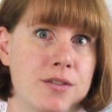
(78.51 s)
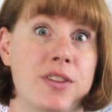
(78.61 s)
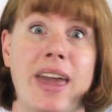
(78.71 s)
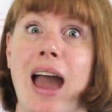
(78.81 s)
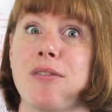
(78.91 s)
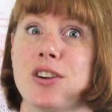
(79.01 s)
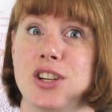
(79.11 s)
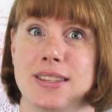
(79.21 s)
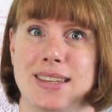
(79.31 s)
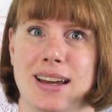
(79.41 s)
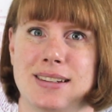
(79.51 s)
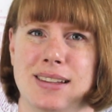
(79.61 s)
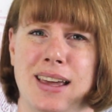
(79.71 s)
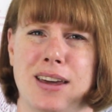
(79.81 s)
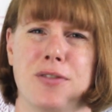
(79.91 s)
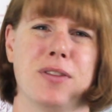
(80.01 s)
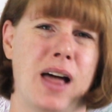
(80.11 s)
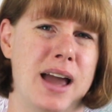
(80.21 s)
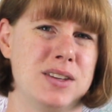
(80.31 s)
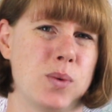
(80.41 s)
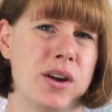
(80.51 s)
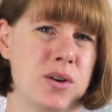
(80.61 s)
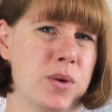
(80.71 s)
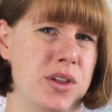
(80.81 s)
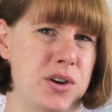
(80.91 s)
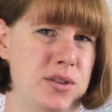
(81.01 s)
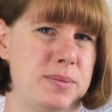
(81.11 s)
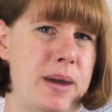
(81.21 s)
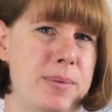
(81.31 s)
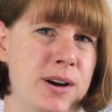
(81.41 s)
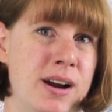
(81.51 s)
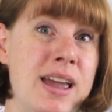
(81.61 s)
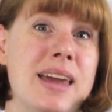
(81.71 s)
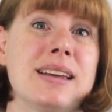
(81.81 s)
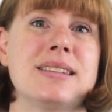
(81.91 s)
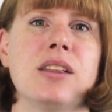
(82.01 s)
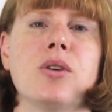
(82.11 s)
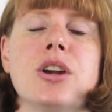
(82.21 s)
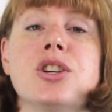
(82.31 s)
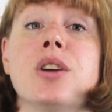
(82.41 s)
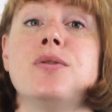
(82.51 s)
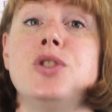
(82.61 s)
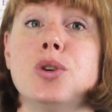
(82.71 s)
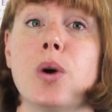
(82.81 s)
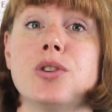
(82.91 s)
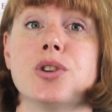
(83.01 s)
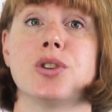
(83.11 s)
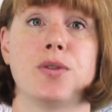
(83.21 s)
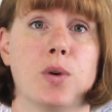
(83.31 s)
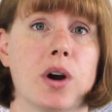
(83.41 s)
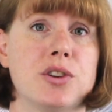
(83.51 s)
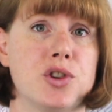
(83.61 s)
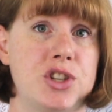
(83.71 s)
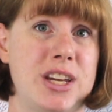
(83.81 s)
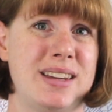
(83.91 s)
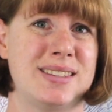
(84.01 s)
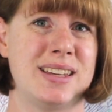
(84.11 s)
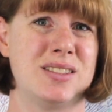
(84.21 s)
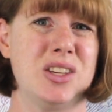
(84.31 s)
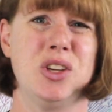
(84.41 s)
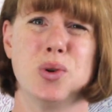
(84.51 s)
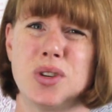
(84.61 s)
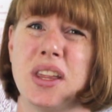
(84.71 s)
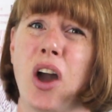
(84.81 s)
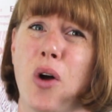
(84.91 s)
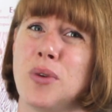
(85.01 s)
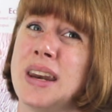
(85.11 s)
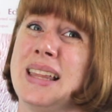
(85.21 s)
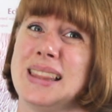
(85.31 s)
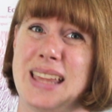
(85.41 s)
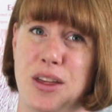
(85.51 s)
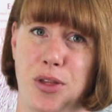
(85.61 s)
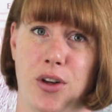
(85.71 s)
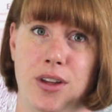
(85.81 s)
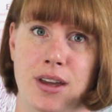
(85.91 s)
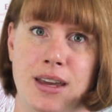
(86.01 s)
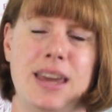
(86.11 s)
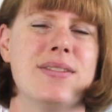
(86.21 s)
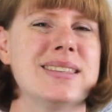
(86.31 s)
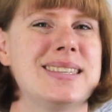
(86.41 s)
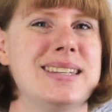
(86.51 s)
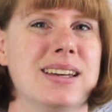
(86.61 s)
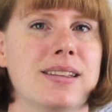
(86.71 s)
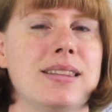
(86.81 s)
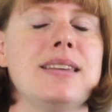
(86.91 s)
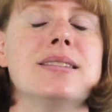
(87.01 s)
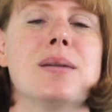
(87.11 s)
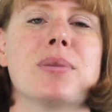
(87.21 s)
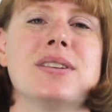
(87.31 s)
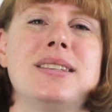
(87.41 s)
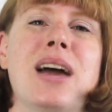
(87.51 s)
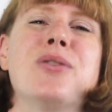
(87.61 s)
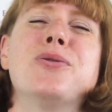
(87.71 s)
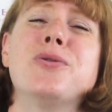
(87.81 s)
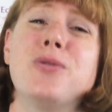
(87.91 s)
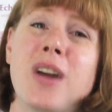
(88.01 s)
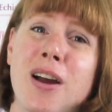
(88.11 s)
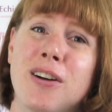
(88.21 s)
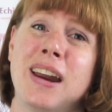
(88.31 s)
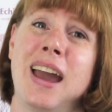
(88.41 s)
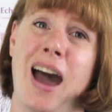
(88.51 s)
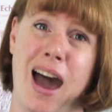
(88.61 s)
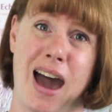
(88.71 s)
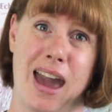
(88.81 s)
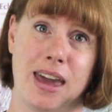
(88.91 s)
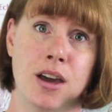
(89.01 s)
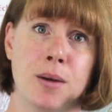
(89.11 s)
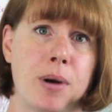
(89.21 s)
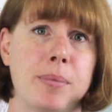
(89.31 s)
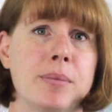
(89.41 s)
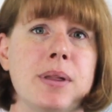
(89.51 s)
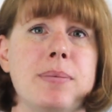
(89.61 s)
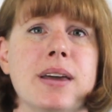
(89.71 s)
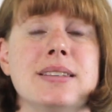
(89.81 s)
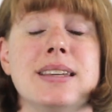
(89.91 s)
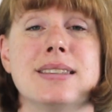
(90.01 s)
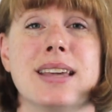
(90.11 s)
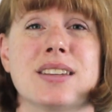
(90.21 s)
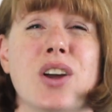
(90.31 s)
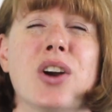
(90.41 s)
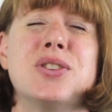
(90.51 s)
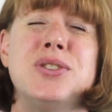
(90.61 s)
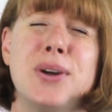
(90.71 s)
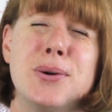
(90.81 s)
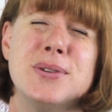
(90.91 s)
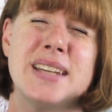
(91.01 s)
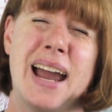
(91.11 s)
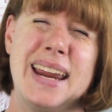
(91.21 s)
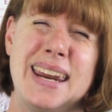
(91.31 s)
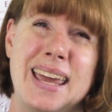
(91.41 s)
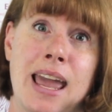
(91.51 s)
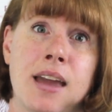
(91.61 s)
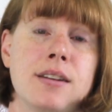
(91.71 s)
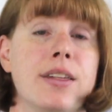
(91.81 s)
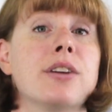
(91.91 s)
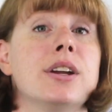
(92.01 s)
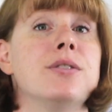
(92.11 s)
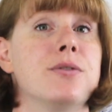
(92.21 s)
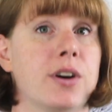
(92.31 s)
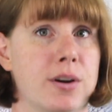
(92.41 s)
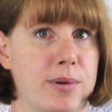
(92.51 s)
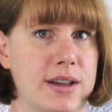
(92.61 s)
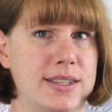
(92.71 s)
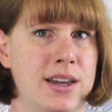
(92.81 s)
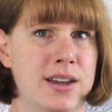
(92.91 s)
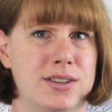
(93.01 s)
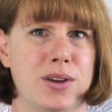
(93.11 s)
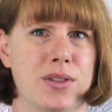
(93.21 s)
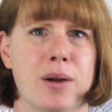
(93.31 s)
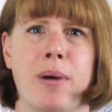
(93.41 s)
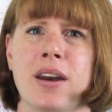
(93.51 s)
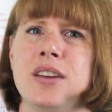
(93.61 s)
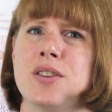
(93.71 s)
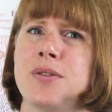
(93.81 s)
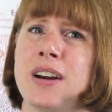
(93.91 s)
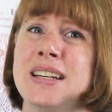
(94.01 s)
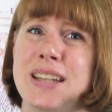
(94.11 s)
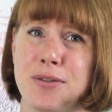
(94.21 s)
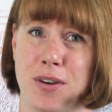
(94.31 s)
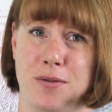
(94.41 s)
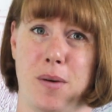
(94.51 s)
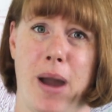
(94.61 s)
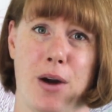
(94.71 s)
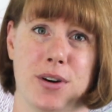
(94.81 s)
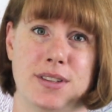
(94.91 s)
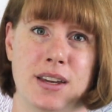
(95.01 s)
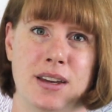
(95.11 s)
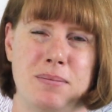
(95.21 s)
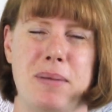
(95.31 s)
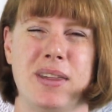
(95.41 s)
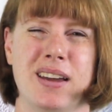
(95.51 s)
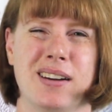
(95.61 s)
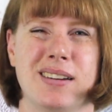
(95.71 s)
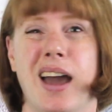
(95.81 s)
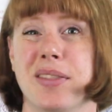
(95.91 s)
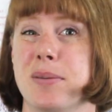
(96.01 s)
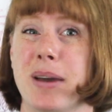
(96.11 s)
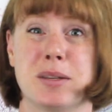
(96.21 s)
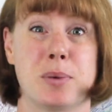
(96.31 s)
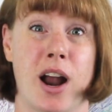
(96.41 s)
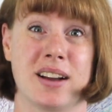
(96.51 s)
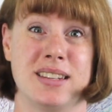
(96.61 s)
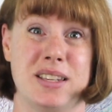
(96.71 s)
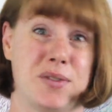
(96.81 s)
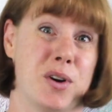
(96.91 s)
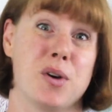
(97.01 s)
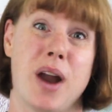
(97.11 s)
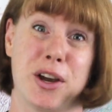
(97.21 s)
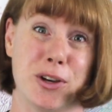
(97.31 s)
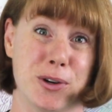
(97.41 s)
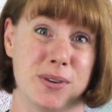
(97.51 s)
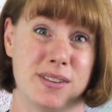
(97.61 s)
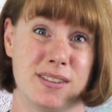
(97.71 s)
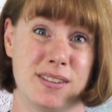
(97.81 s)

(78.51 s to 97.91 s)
For the average insect, like a fly swatted with a newspaper, an acceleration of two hundred to four hundred G's is usually already lethal. Even still, these numbers sound very very high, probably because insects are so tiny and they're invertebrates, so their bodies are very different from ours. Maybe they're not the best proxies for a raccoon.